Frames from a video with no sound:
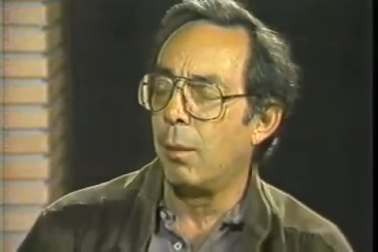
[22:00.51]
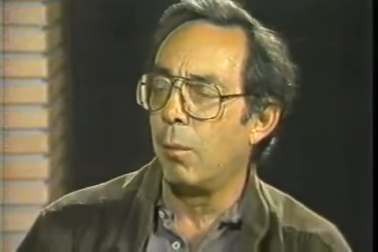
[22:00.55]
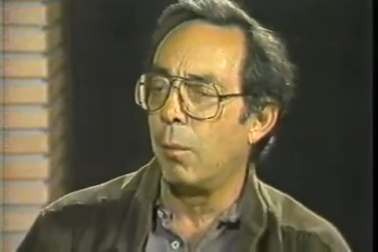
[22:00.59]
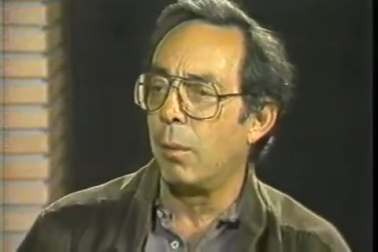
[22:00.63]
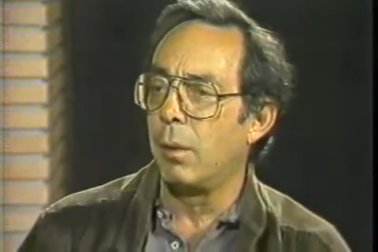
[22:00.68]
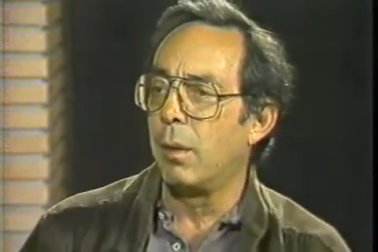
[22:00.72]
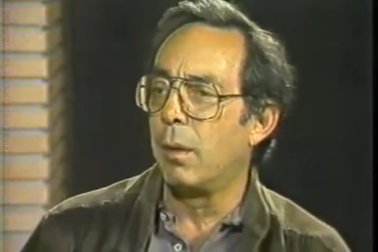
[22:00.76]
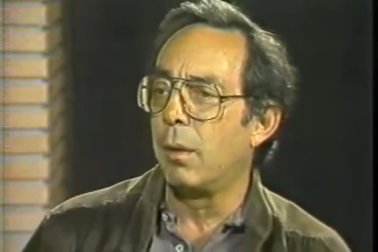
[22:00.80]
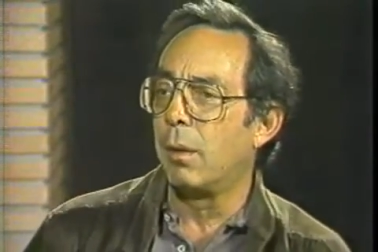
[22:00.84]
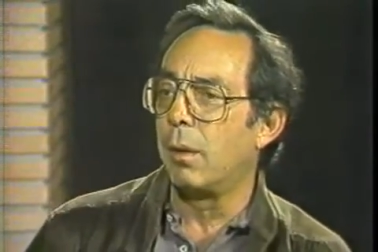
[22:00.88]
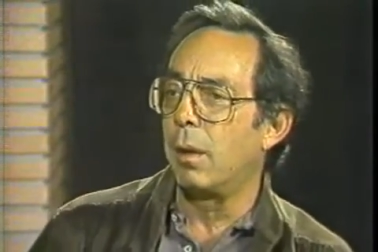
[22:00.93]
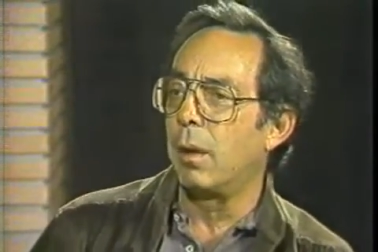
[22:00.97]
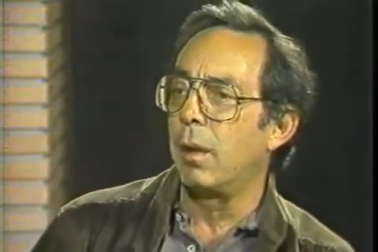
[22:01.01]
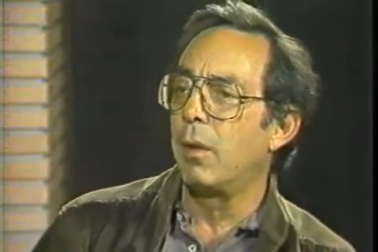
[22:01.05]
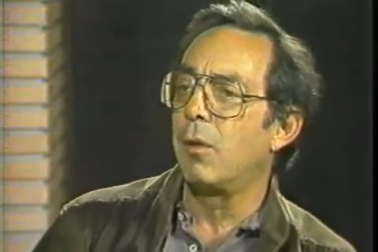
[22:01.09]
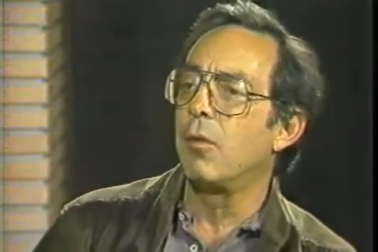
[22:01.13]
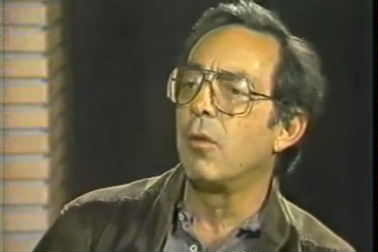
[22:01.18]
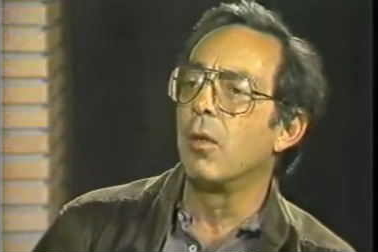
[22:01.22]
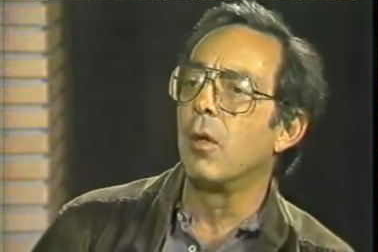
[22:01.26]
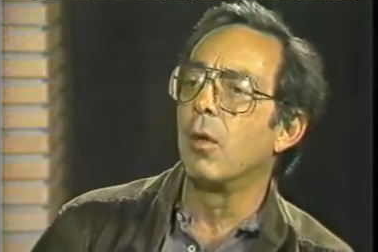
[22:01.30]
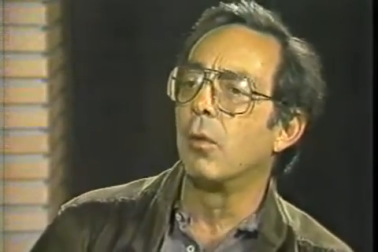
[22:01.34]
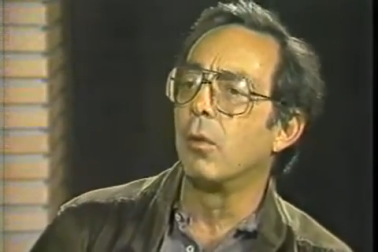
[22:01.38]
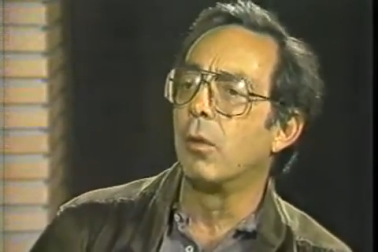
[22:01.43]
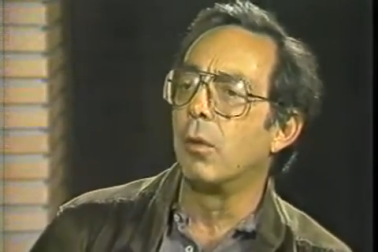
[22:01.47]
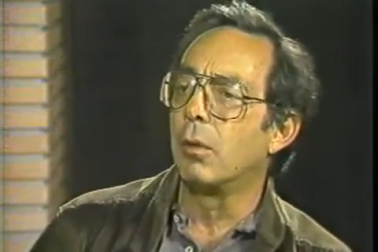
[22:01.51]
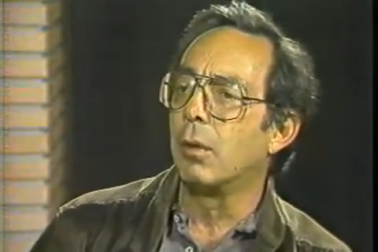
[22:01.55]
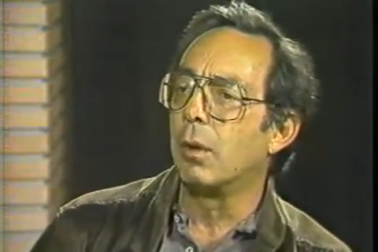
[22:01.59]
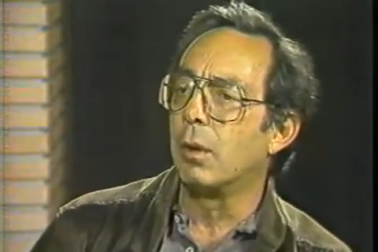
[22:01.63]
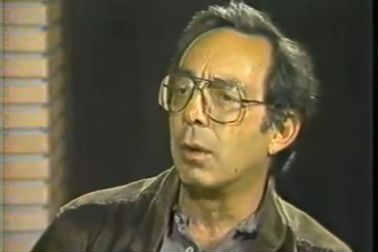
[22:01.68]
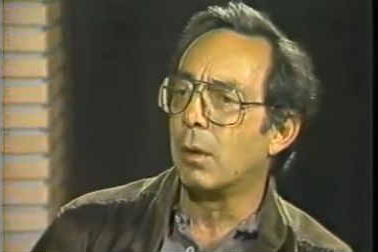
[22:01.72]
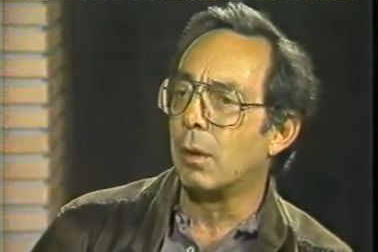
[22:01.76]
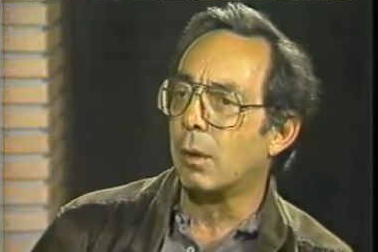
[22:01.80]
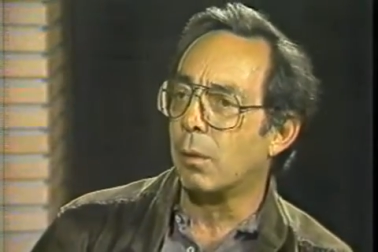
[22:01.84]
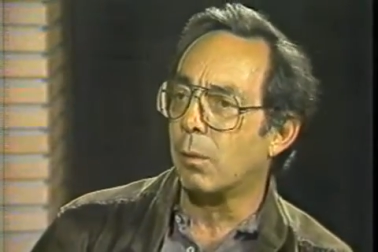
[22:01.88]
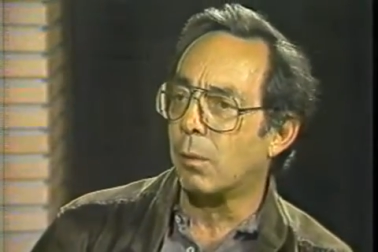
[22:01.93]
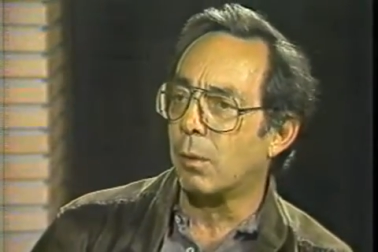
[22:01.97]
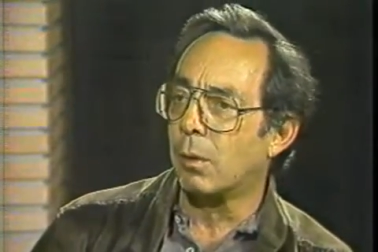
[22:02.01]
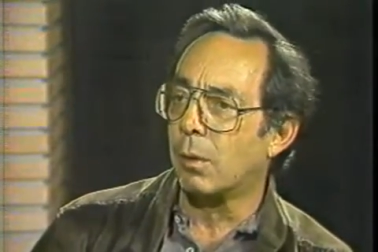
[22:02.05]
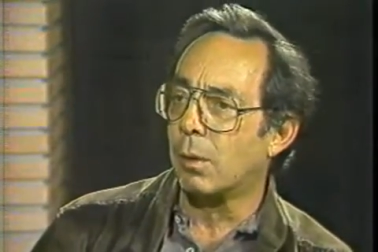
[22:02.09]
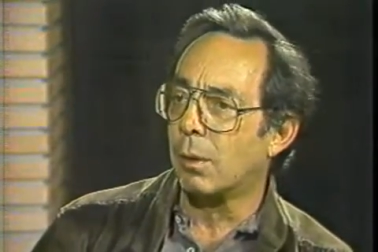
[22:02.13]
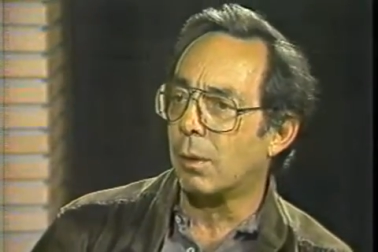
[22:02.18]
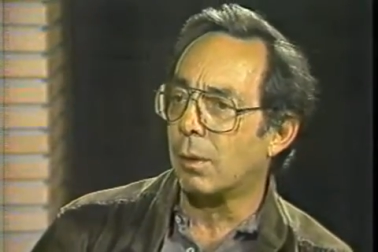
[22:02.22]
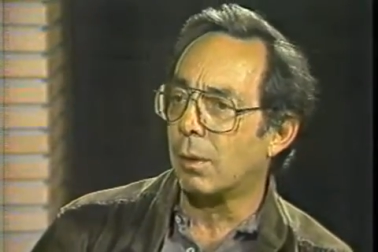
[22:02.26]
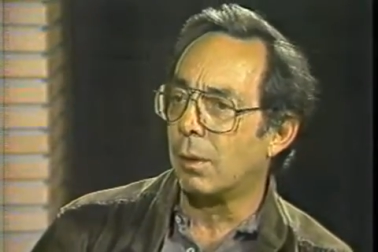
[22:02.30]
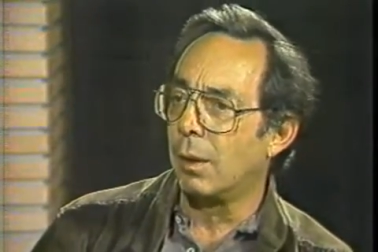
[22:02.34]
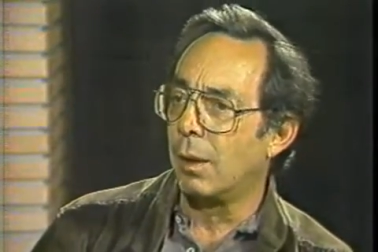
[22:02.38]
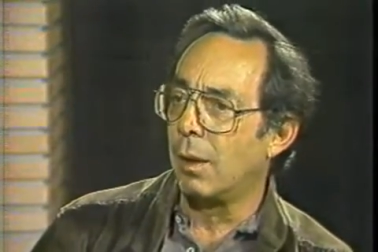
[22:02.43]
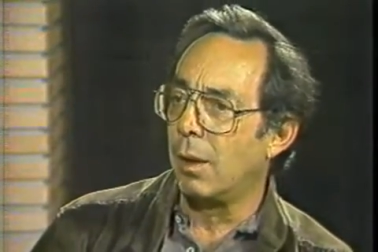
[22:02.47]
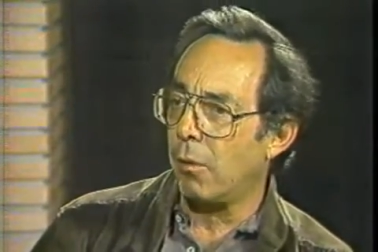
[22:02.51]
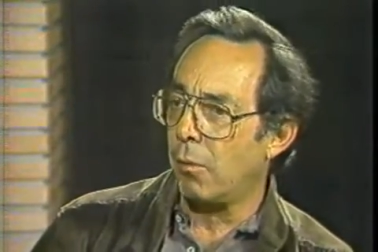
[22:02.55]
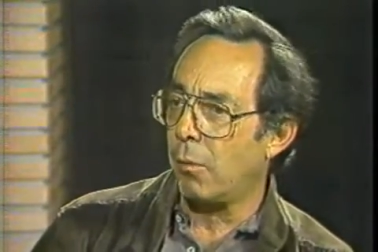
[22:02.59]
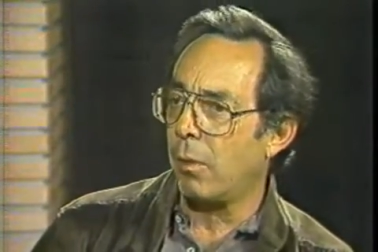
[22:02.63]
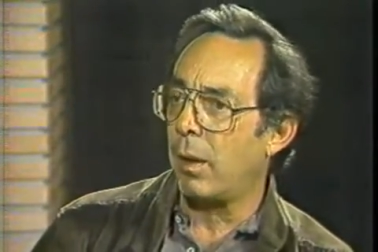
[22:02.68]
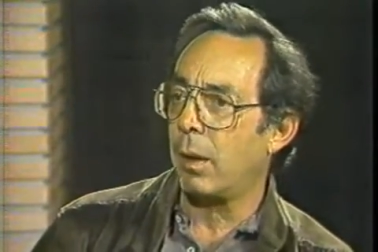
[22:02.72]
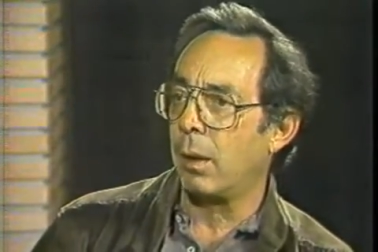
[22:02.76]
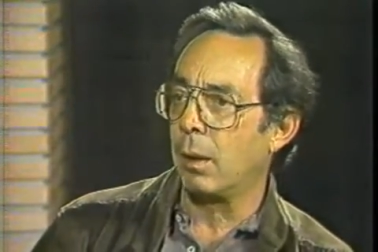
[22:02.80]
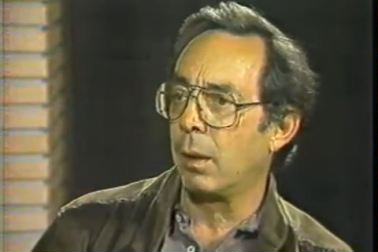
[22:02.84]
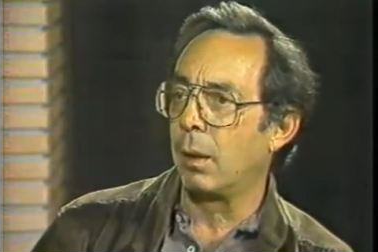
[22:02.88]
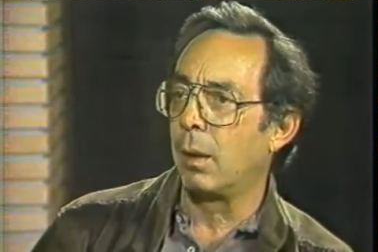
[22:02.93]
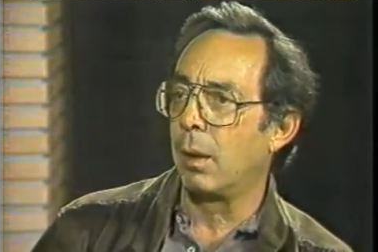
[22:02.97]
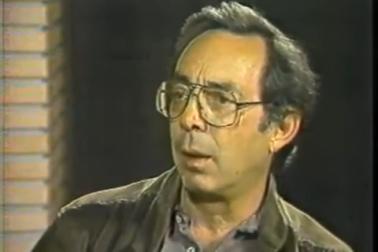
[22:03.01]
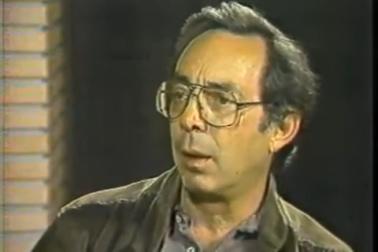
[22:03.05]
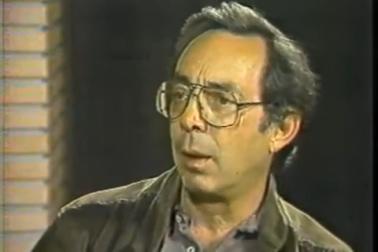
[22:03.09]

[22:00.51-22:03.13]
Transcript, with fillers: when there is no nuclear war threatened